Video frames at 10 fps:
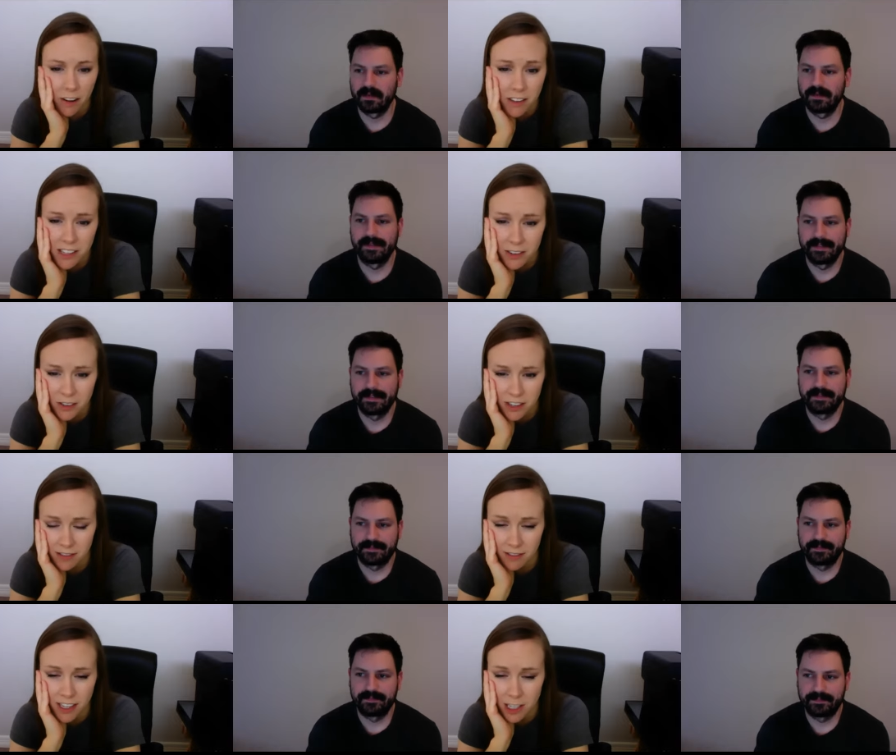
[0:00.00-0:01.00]
Speaker 1: also,
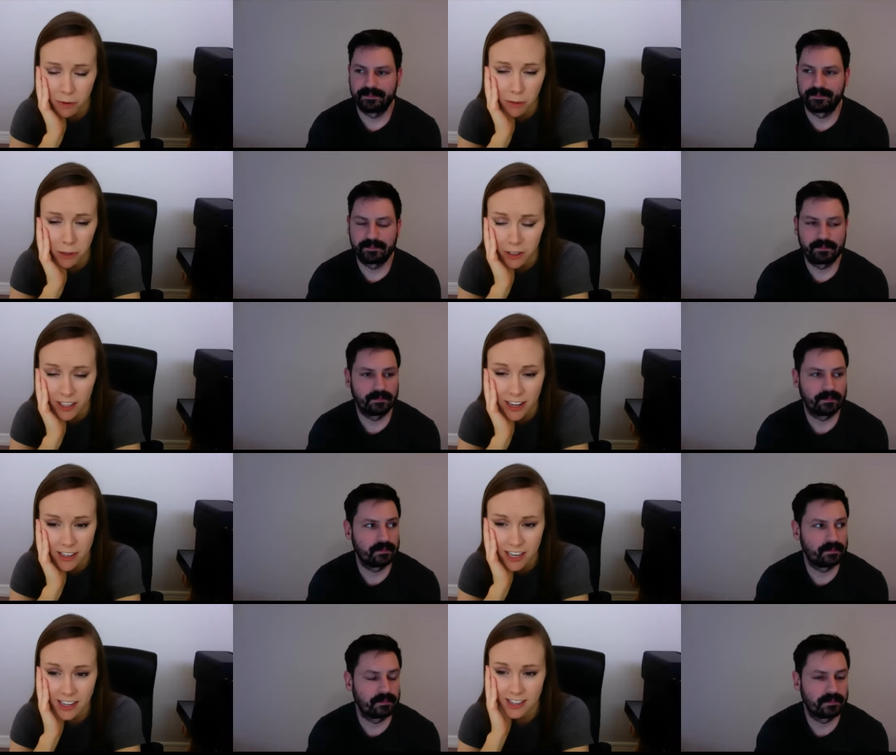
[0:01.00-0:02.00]
just lots of people aren't
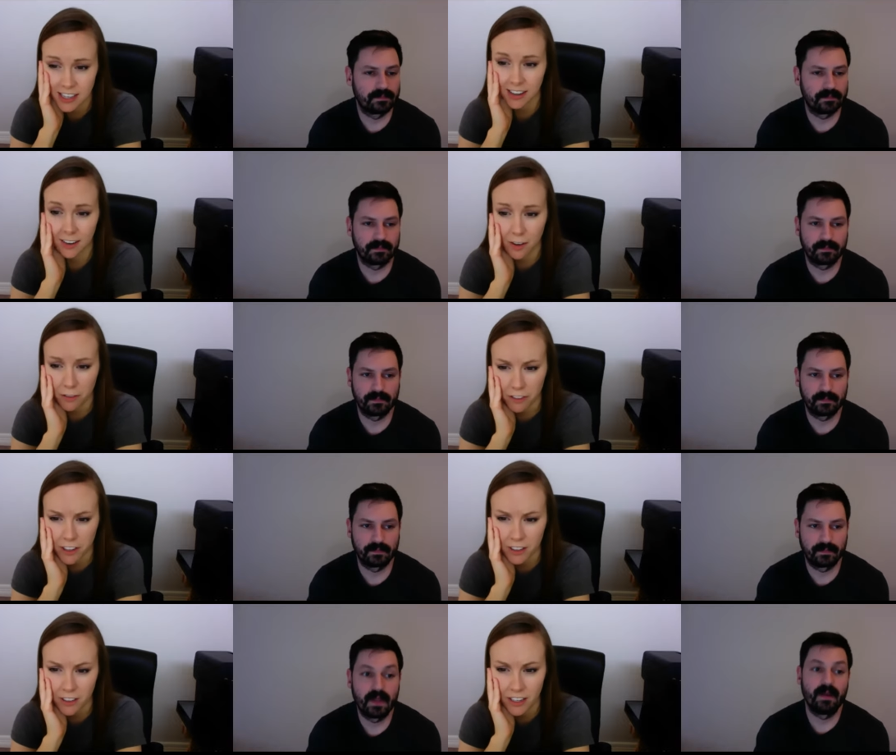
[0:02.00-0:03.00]
that jazzed to hand
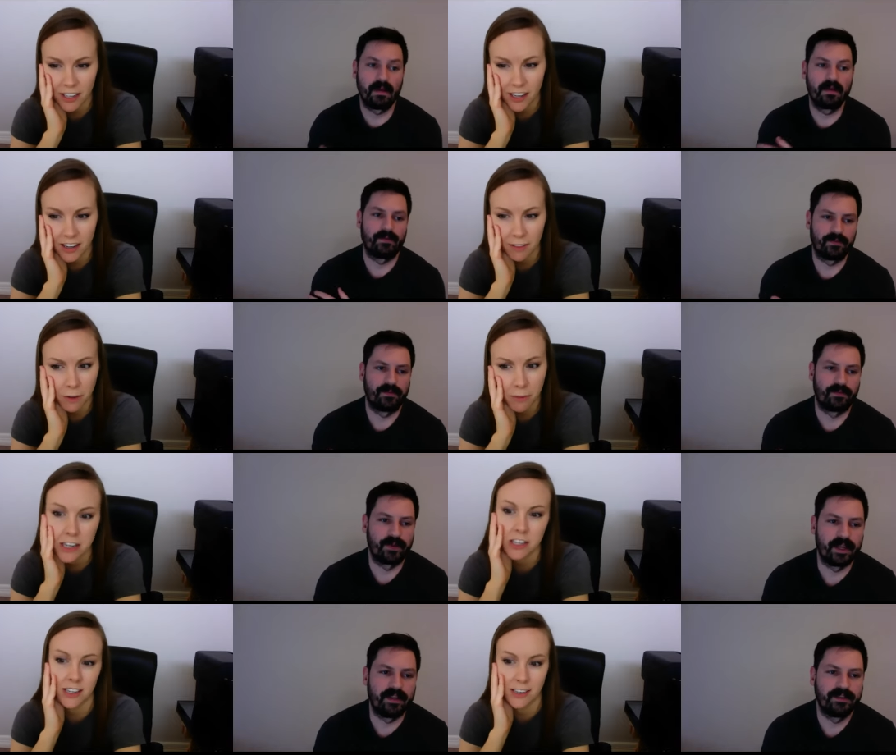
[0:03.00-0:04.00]
over any
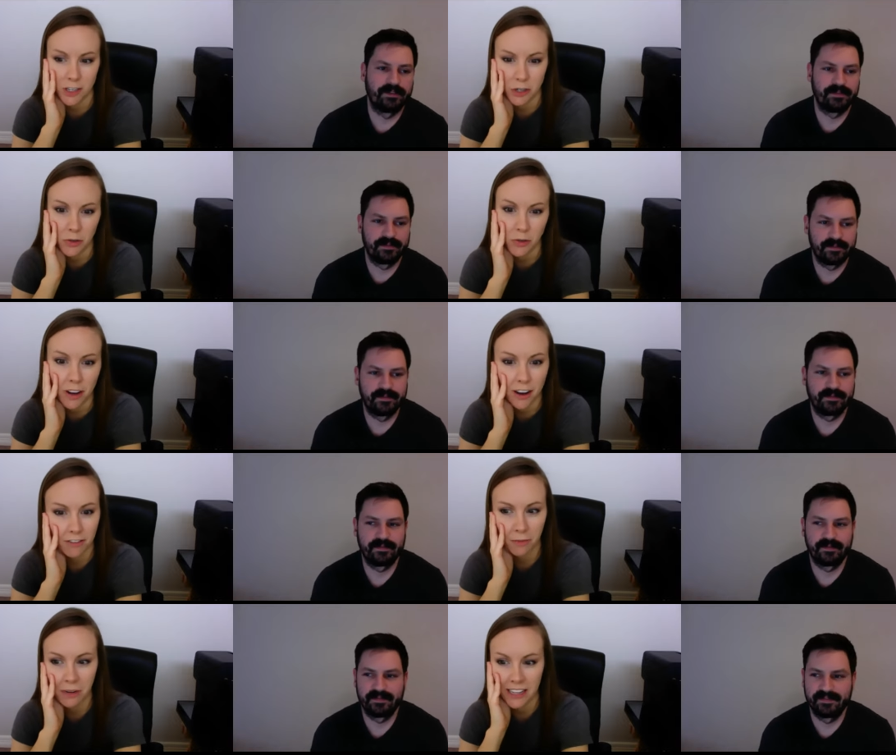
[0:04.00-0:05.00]
information to a
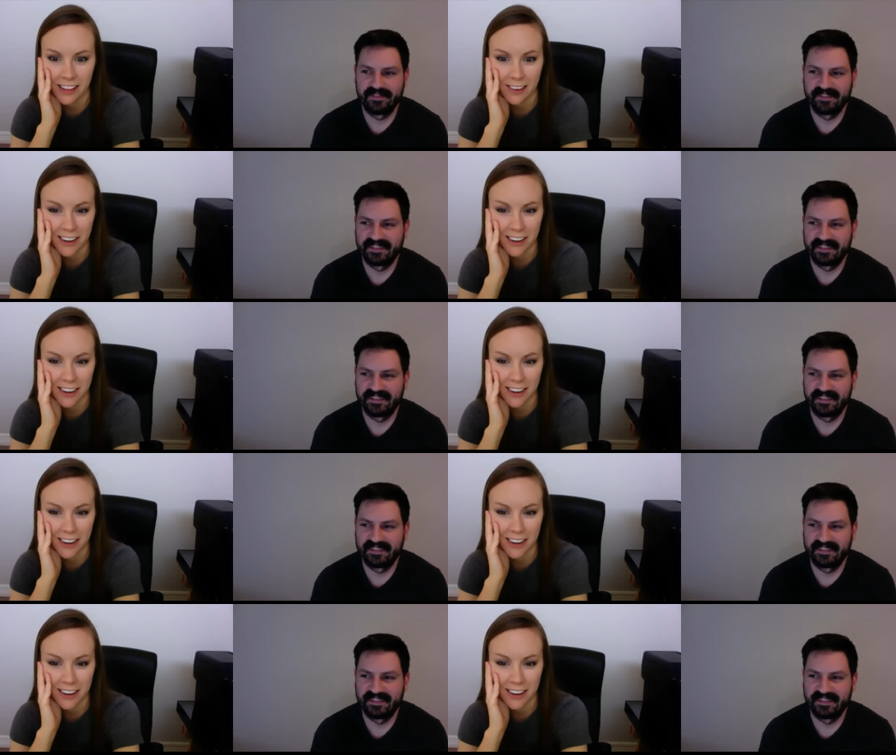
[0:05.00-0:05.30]
government they don't